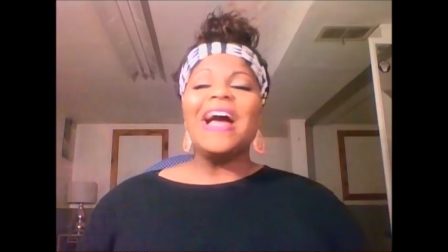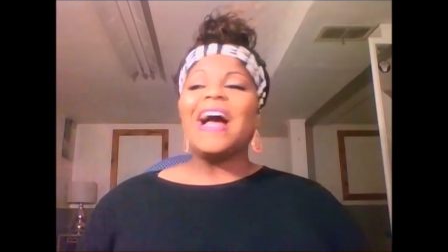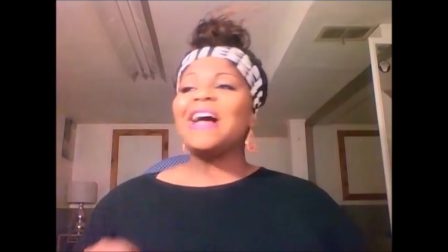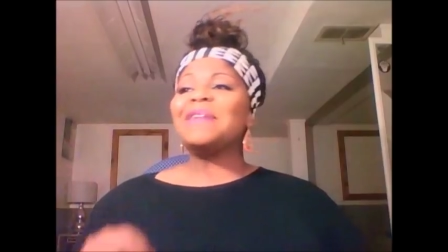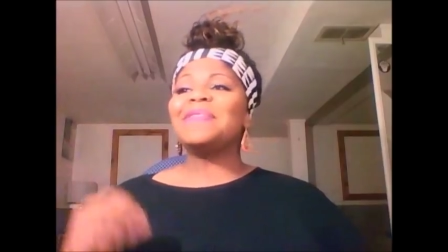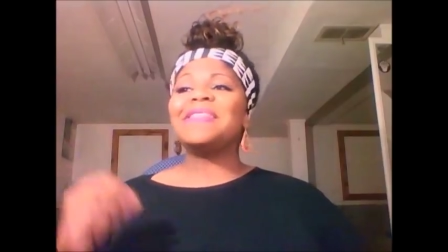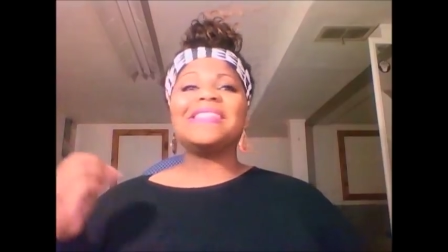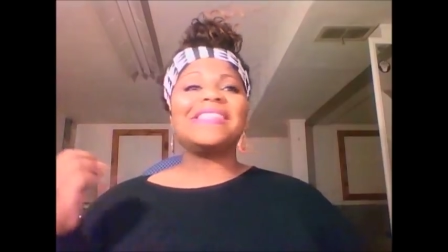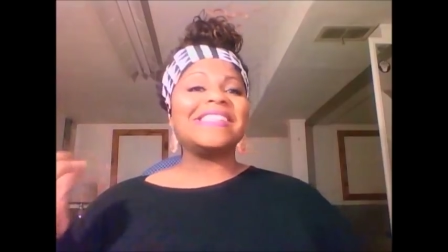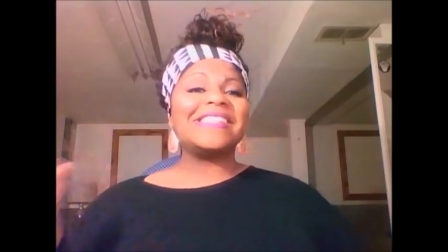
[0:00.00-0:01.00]
Um, this
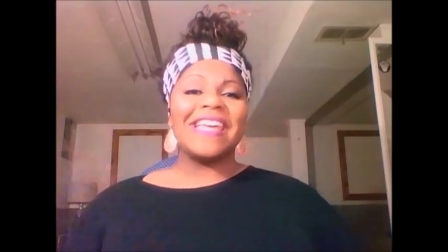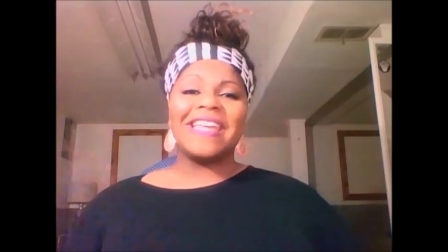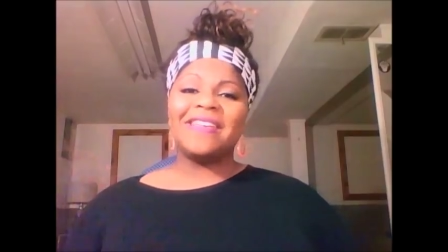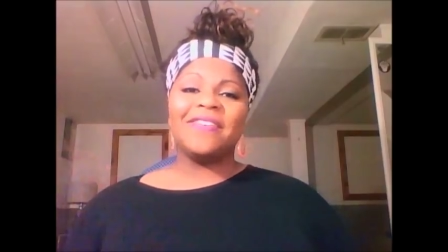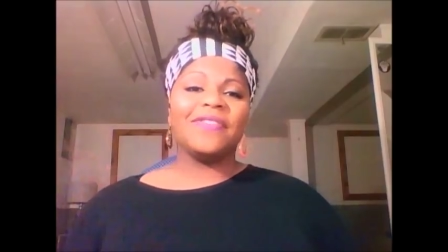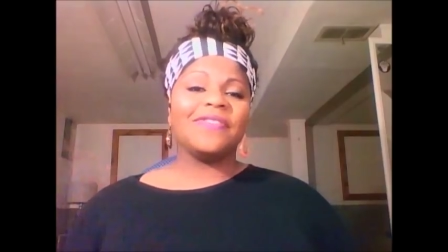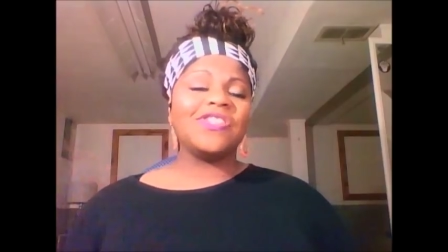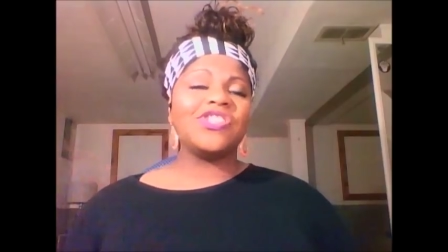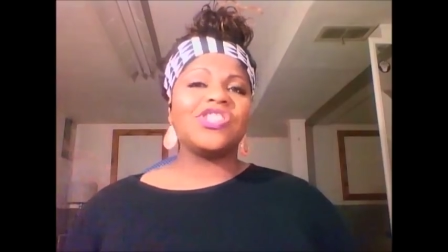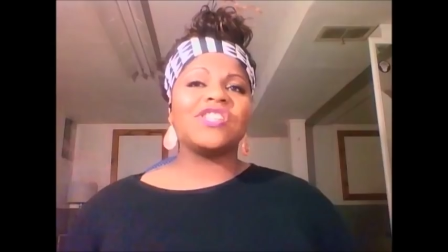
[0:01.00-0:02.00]
is exciting, even if
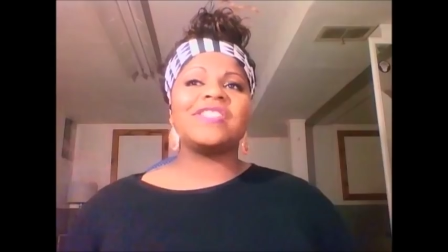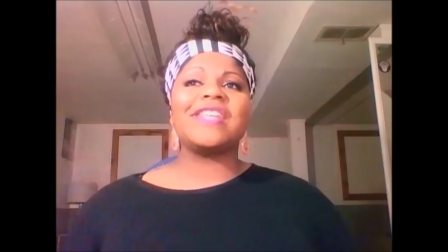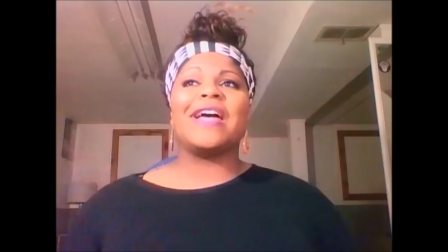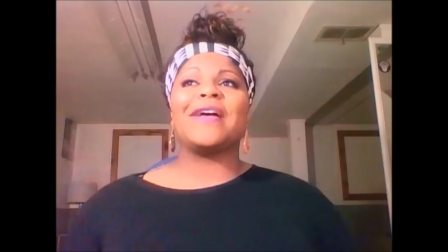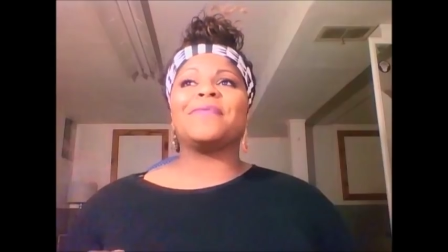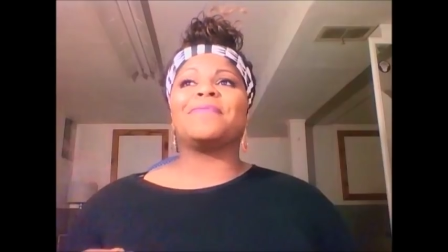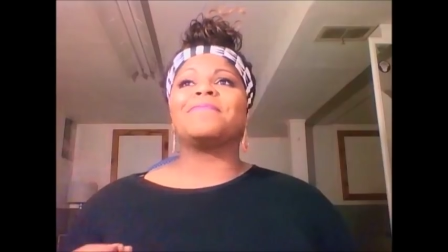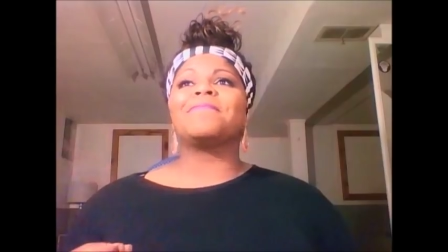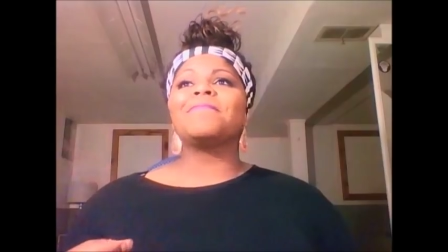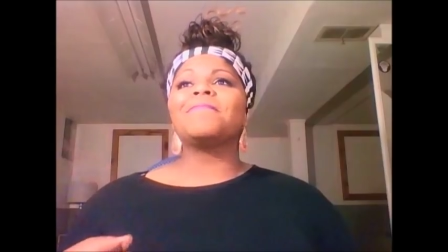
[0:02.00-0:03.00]
it's just, um,
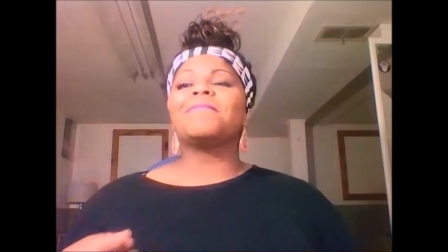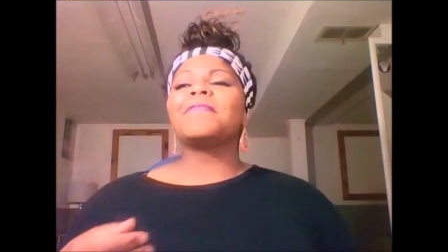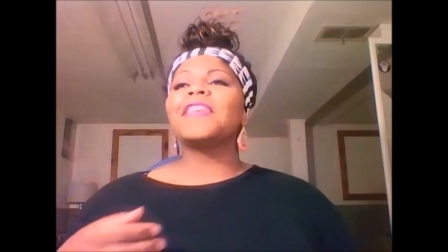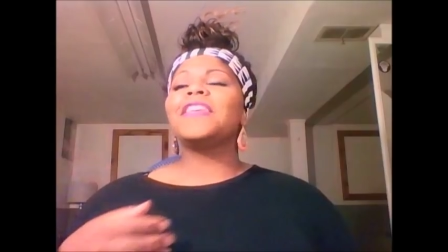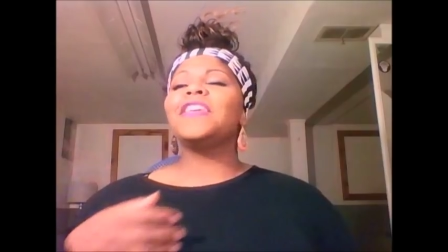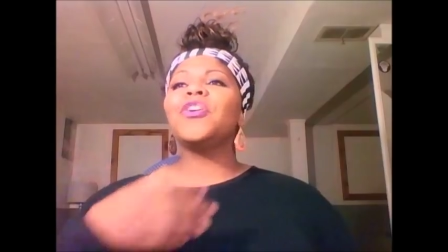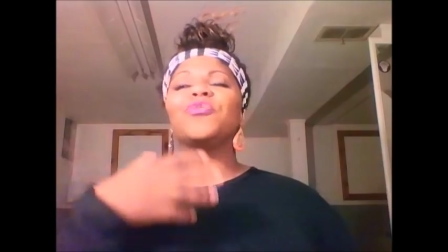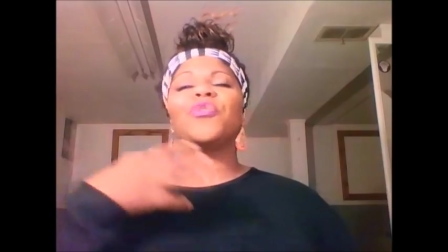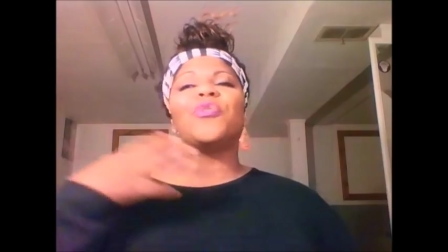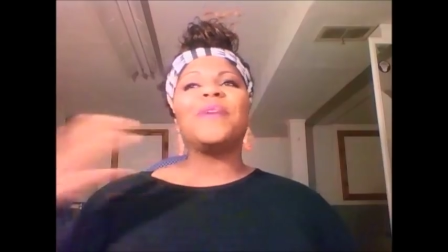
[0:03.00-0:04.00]
you know,
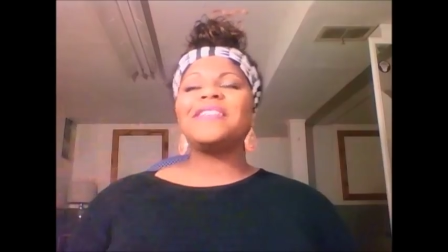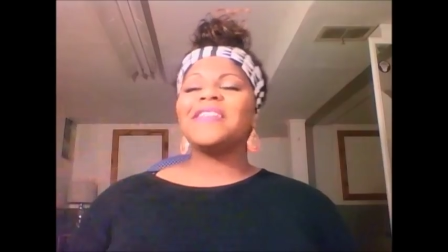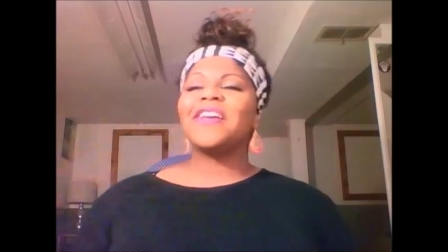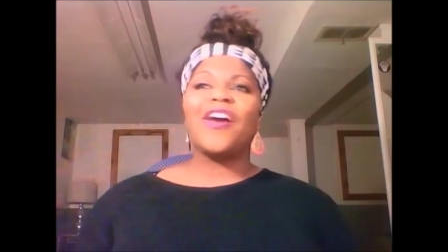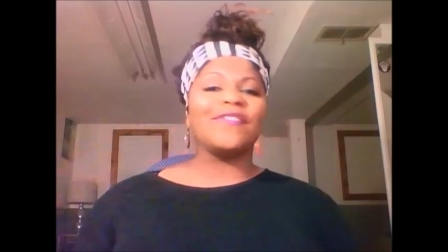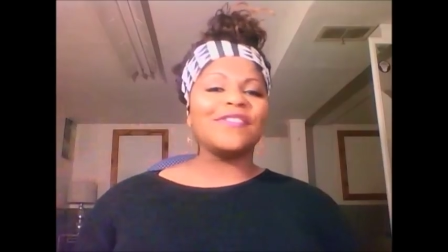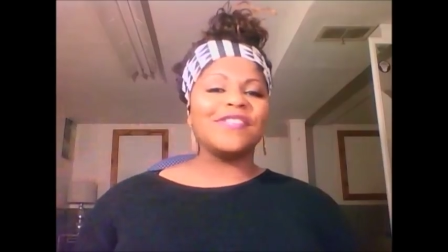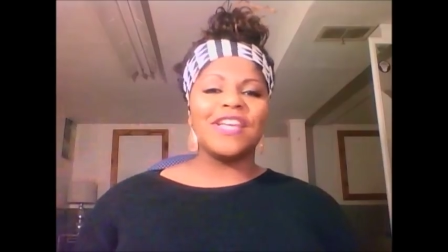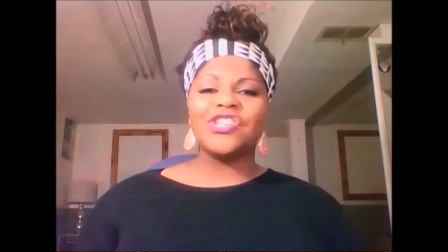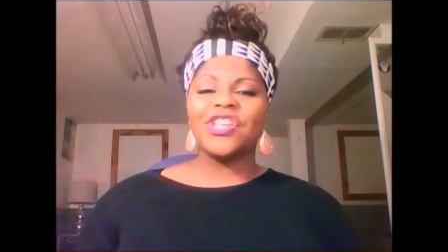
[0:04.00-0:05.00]
romantic
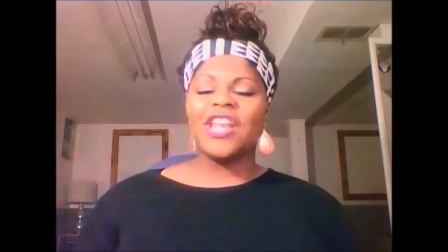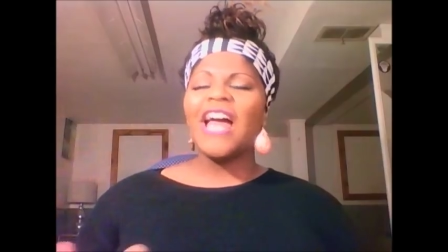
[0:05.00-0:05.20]
conversation.